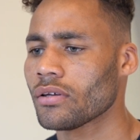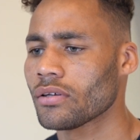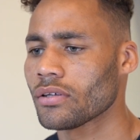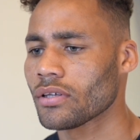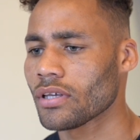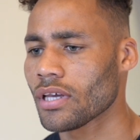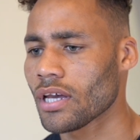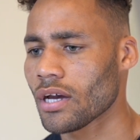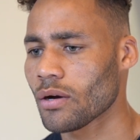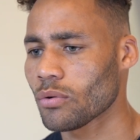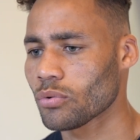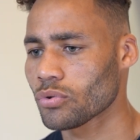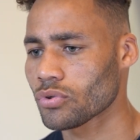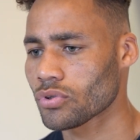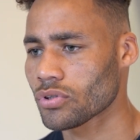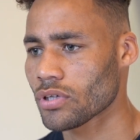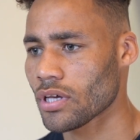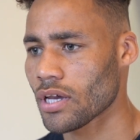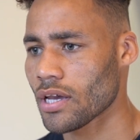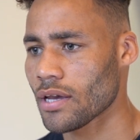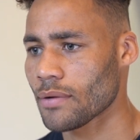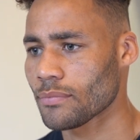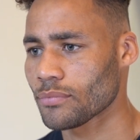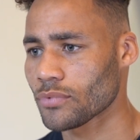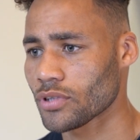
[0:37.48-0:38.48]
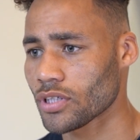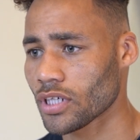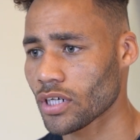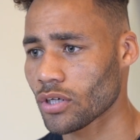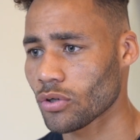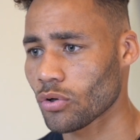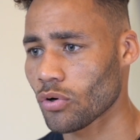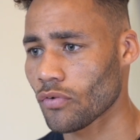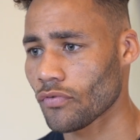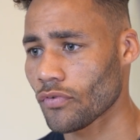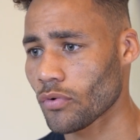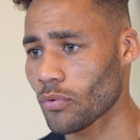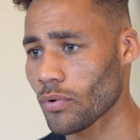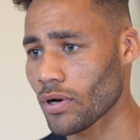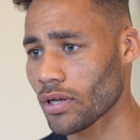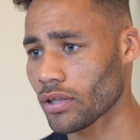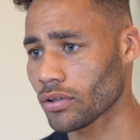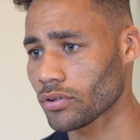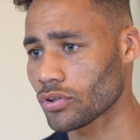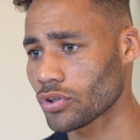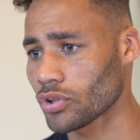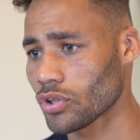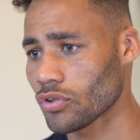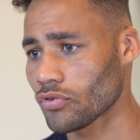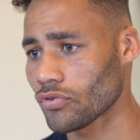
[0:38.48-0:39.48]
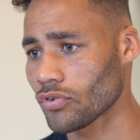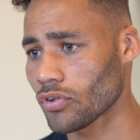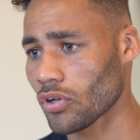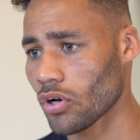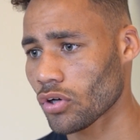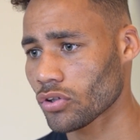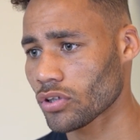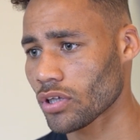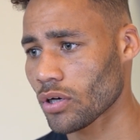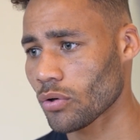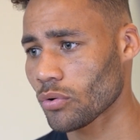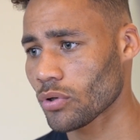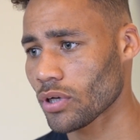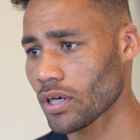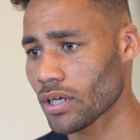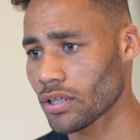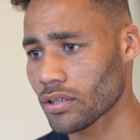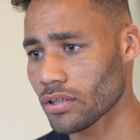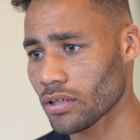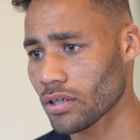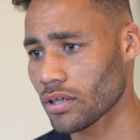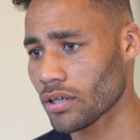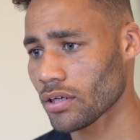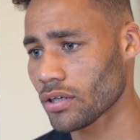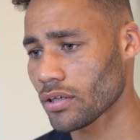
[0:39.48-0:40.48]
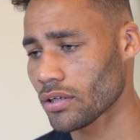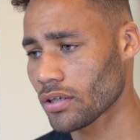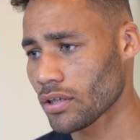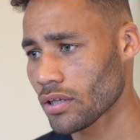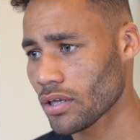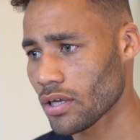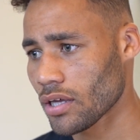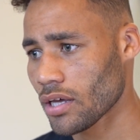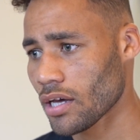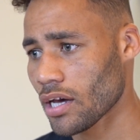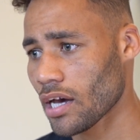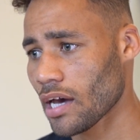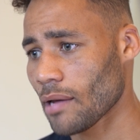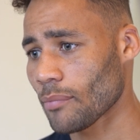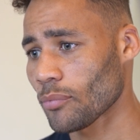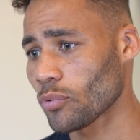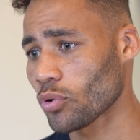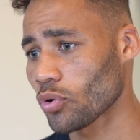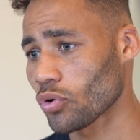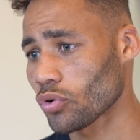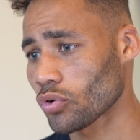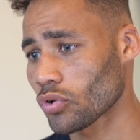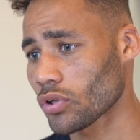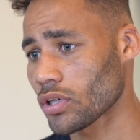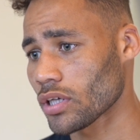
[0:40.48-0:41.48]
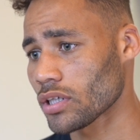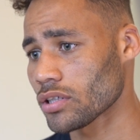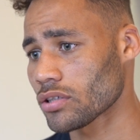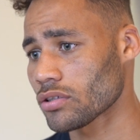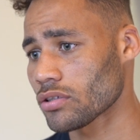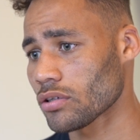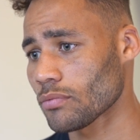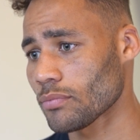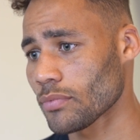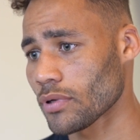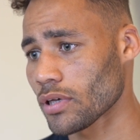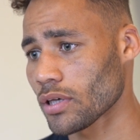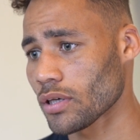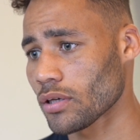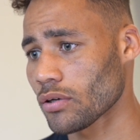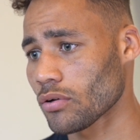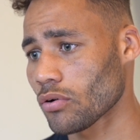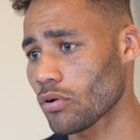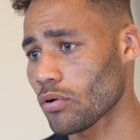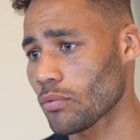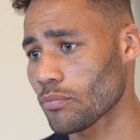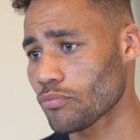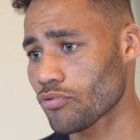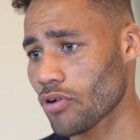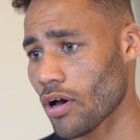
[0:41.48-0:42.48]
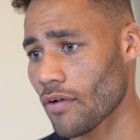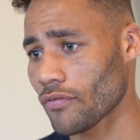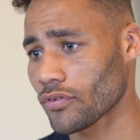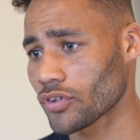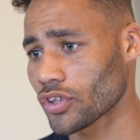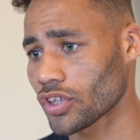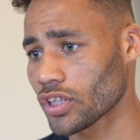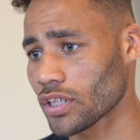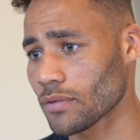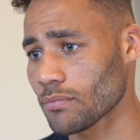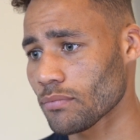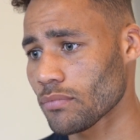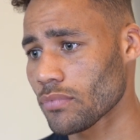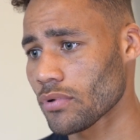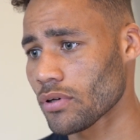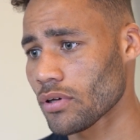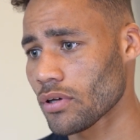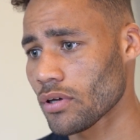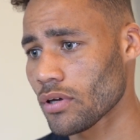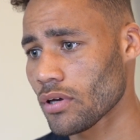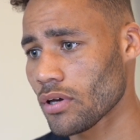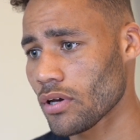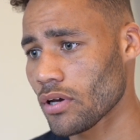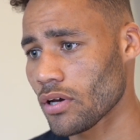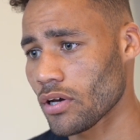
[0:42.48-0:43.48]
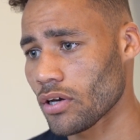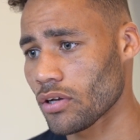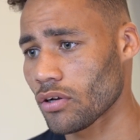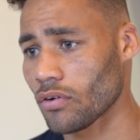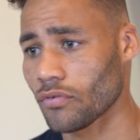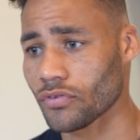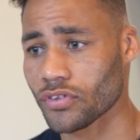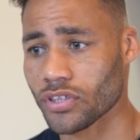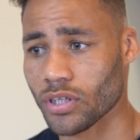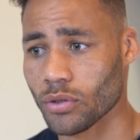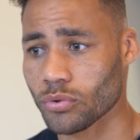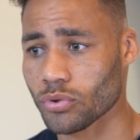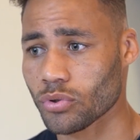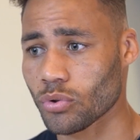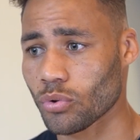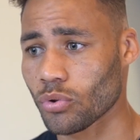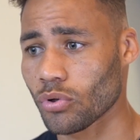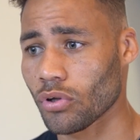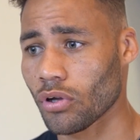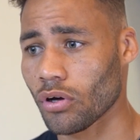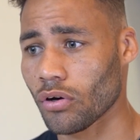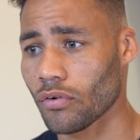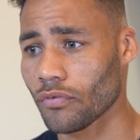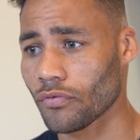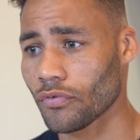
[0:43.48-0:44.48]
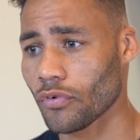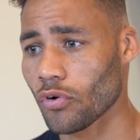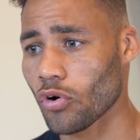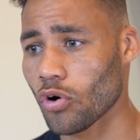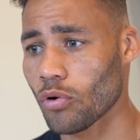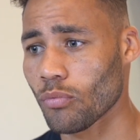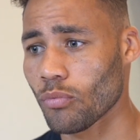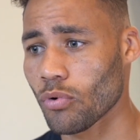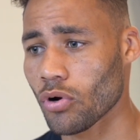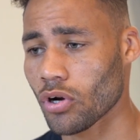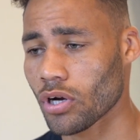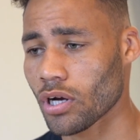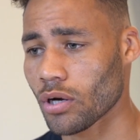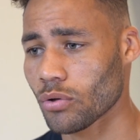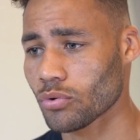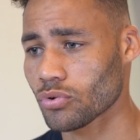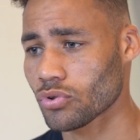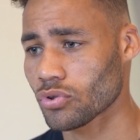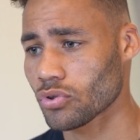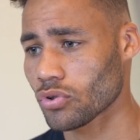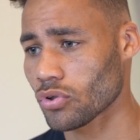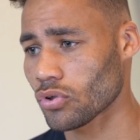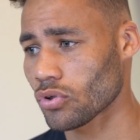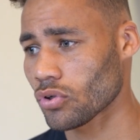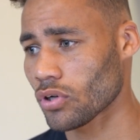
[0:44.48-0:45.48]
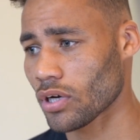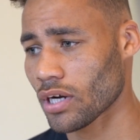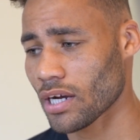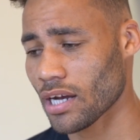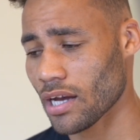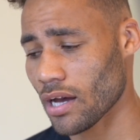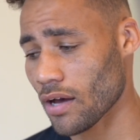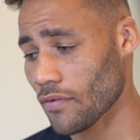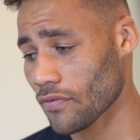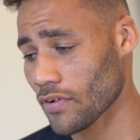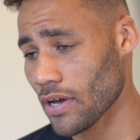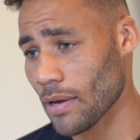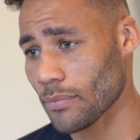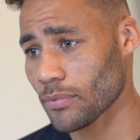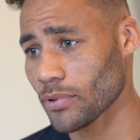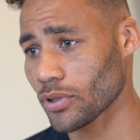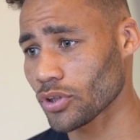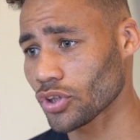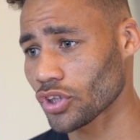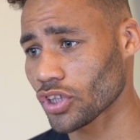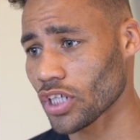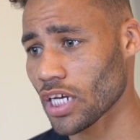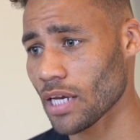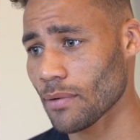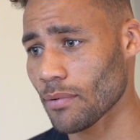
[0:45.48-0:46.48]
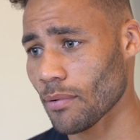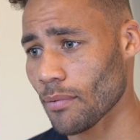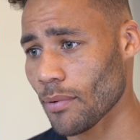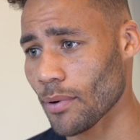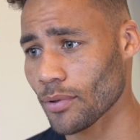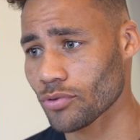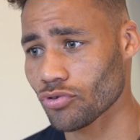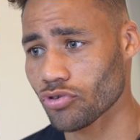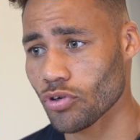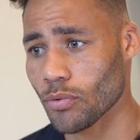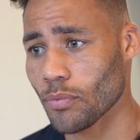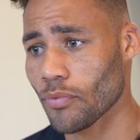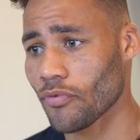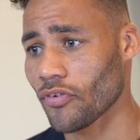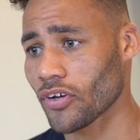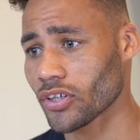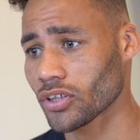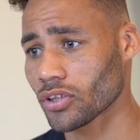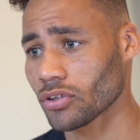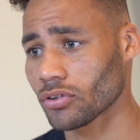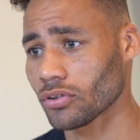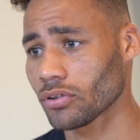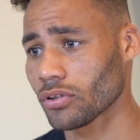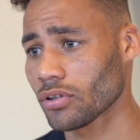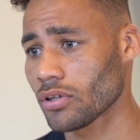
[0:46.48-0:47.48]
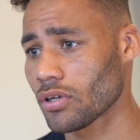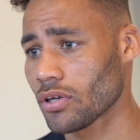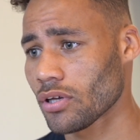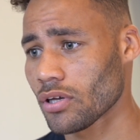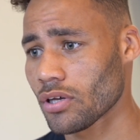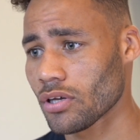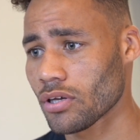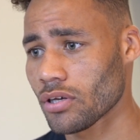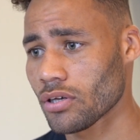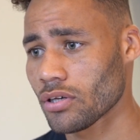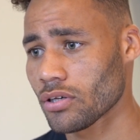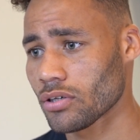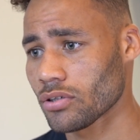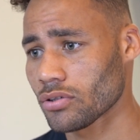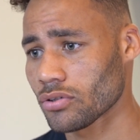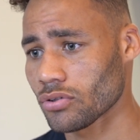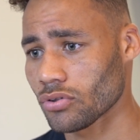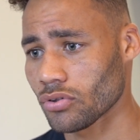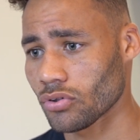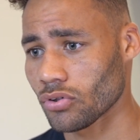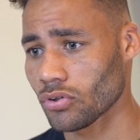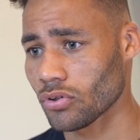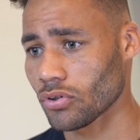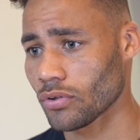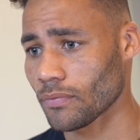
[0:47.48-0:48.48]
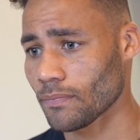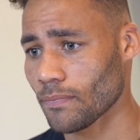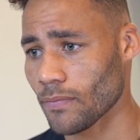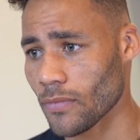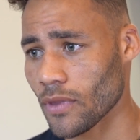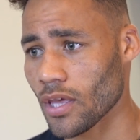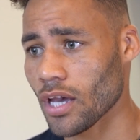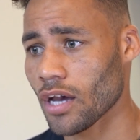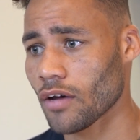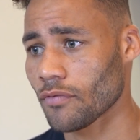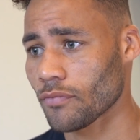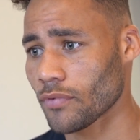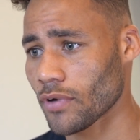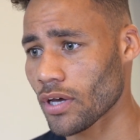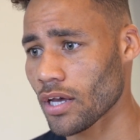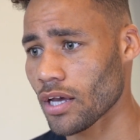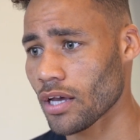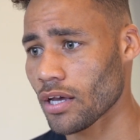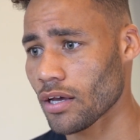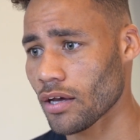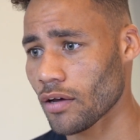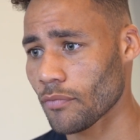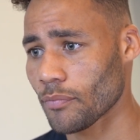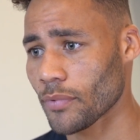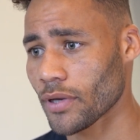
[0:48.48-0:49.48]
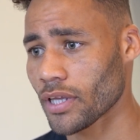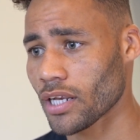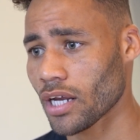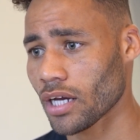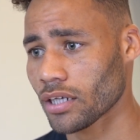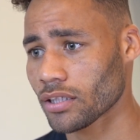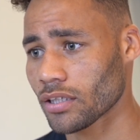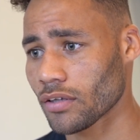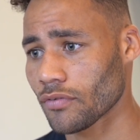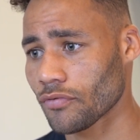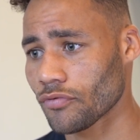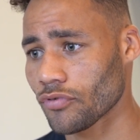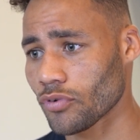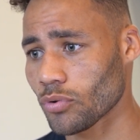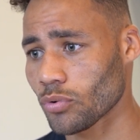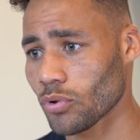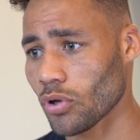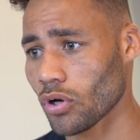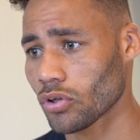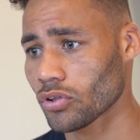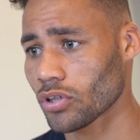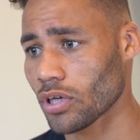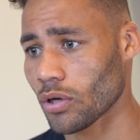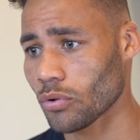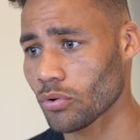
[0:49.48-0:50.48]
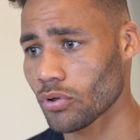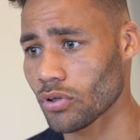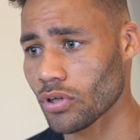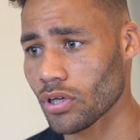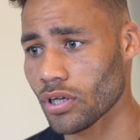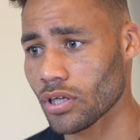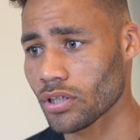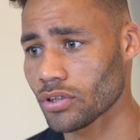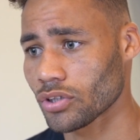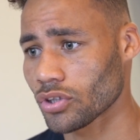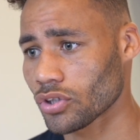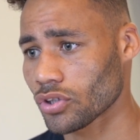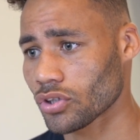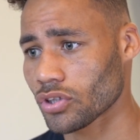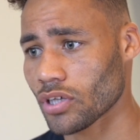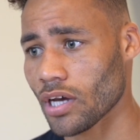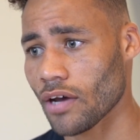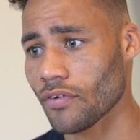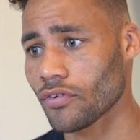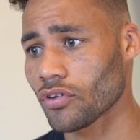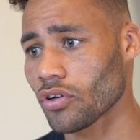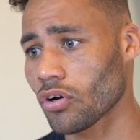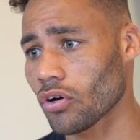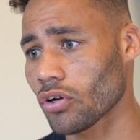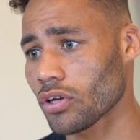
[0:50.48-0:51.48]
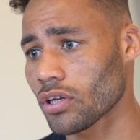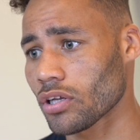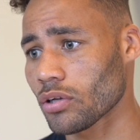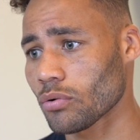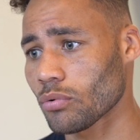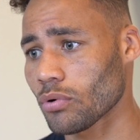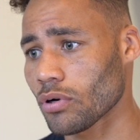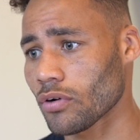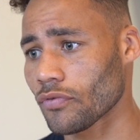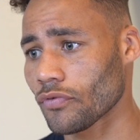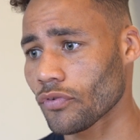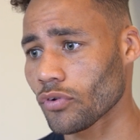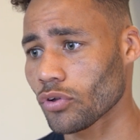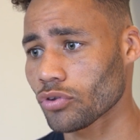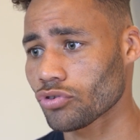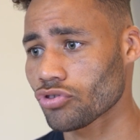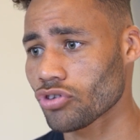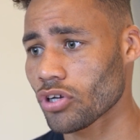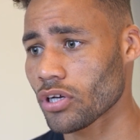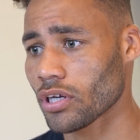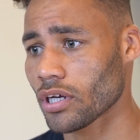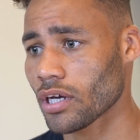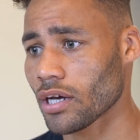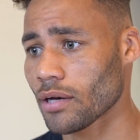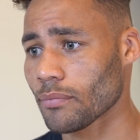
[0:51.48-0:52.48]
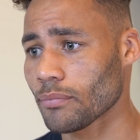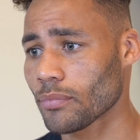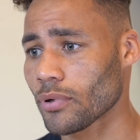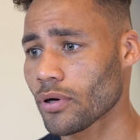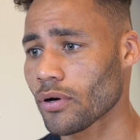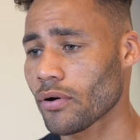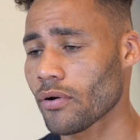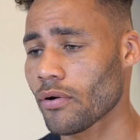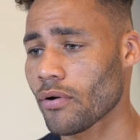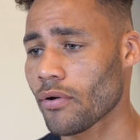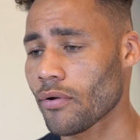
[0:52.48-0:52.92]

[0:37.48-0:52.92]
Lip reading: Yeah, I was ticking over well during lockdown. I had my own keys to my own private gym, and obviously I was doing a lot of home workouts, so I've kept in shape. I'm a true professional. So, yeah, I've been active through lockdown and then just carried on into a full training camp.